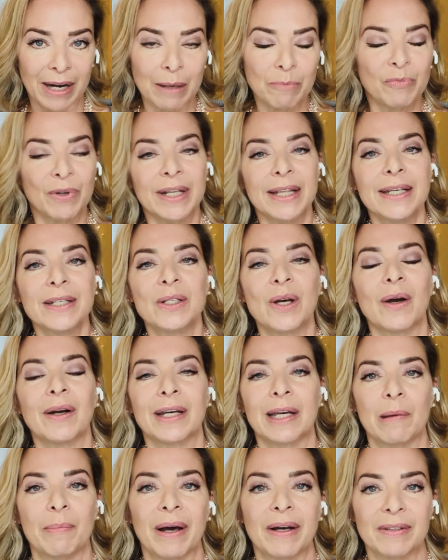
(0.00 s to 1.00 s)
I'm really
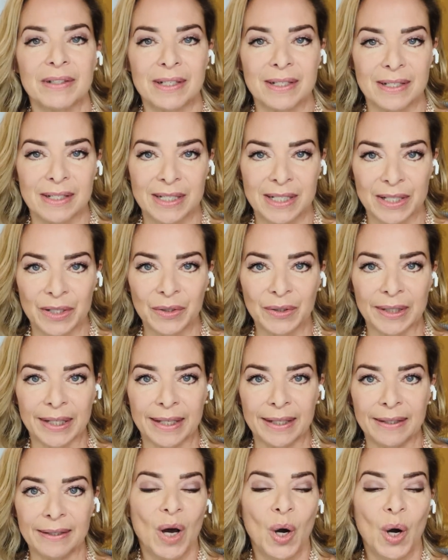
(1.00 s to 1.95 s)
talking about sincerely